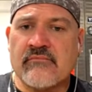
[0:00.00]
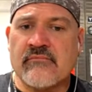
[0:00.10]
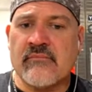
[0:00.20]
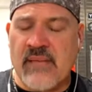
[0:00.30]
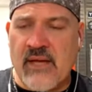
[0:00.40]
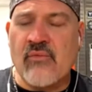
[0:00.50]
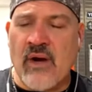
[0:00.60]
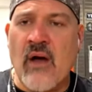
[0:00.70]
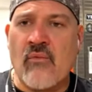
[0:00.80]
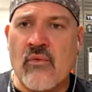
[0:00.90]
make
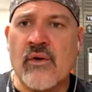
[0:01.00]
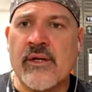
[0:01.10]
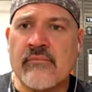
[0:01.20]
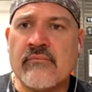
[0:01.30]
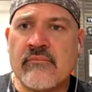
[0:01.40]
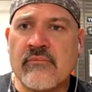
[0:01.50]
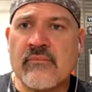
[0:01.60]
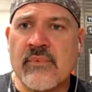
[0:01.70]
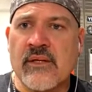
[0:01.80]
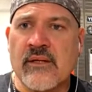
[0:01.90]
what I wanted,
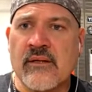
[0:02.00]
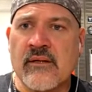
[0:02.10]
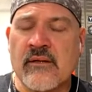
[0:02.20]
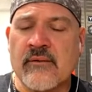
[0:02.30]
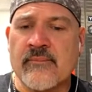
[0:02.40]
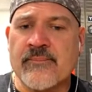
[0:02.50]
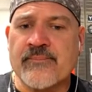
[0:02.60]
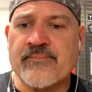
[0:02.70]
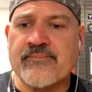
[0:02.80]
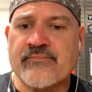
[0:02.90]
and um,
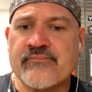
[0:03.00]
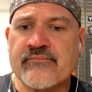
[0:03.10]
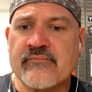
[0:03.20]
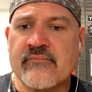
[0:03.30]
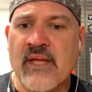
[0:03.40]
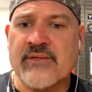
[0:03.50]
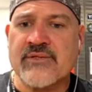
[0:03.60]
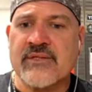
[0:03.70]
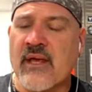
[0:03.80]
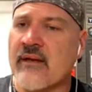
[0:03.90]
that
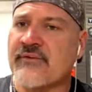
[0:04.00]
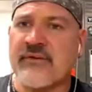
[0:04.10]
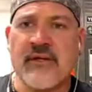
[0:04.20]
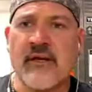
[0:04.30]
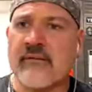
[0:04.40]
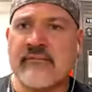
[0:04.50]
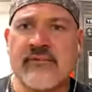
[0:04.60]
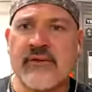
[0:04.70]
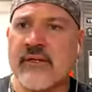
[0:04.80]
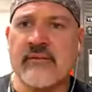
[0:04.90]
just kind of took it.
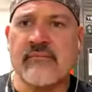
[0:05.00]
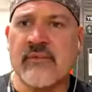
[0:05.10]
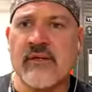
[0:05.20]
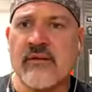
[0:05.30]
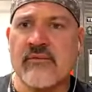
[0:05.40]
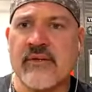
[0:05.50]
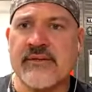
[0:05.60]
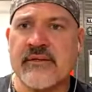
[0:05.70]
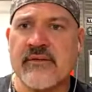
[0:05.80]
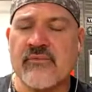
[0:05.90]
Took it. You know,
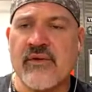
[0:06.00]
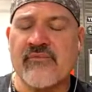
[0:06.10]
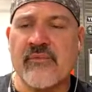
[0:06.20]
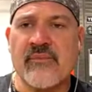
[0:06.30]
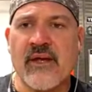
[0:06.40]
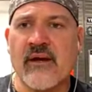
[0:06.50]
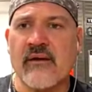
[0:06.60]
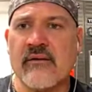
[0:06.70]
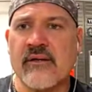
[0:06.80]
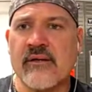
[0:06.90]
it uh, went from
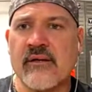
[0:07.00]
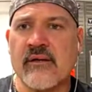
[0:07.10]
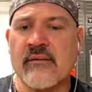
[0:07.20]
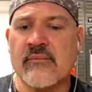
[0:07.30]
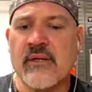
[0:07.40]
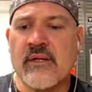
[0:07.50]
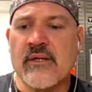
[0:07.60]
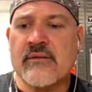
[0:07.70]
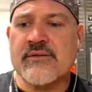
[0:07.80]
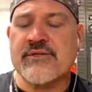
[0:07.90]
there, and uh,
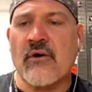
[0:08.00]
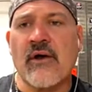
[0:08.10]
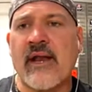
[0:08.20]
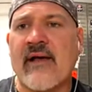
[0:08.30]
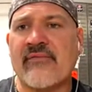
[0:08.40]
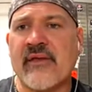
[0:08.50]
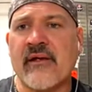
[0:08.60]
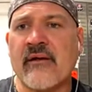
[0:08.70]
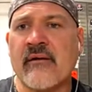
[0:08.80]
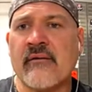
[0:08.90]
started out
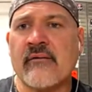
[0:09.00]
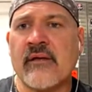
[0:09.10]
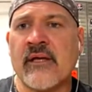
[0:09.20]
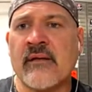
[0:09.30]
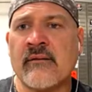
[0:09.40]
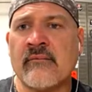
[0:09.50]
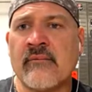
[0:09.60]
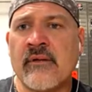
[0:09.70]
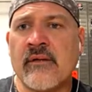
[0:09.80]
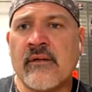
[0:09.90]
there and